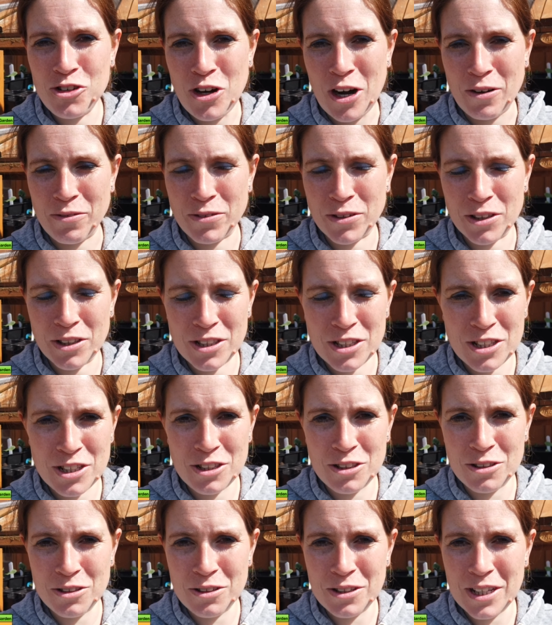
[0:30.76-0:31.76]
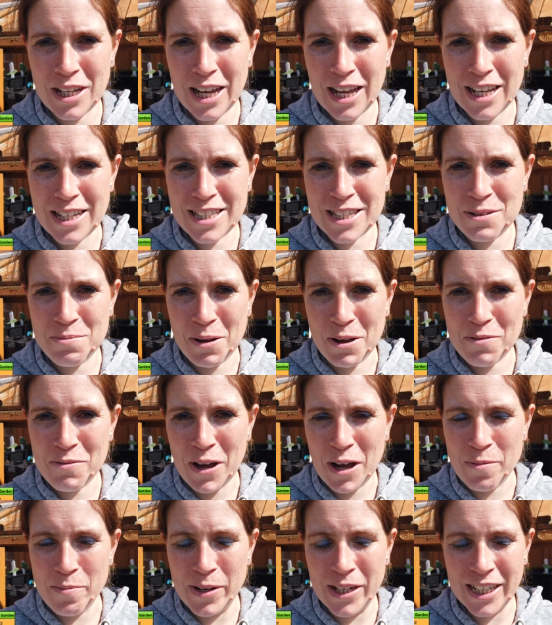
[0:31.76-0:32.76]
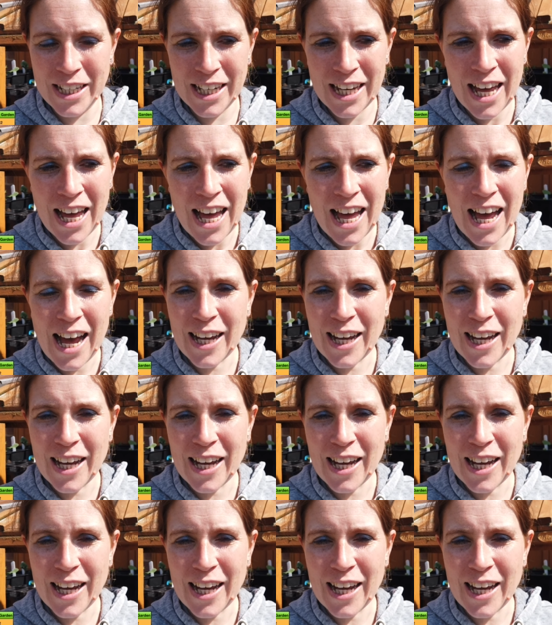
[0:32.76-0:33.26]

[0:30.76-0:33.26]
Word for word: travels to uh, see my family